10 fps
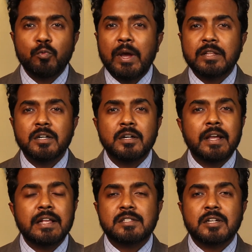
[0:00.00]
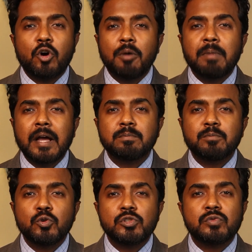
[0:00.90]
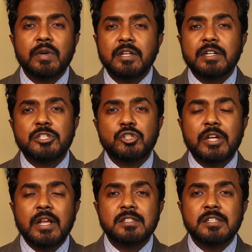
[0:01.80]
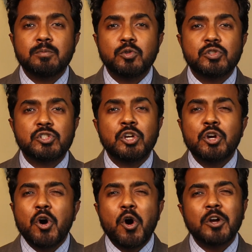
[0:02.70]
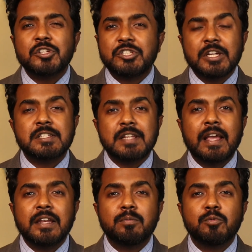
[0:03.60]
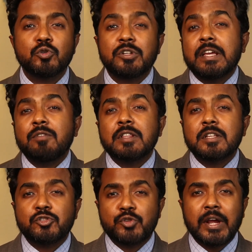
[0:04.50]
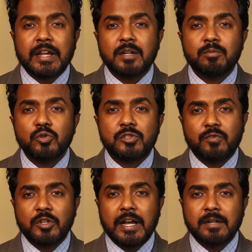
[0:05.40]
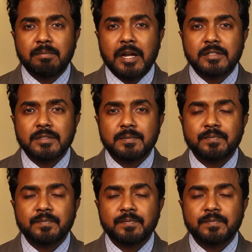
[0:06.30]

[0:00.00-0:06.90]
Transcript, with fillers: Whether it's the combat boots, whether it's Chelsea boots, or just any boot, even the trekking boots for that matter.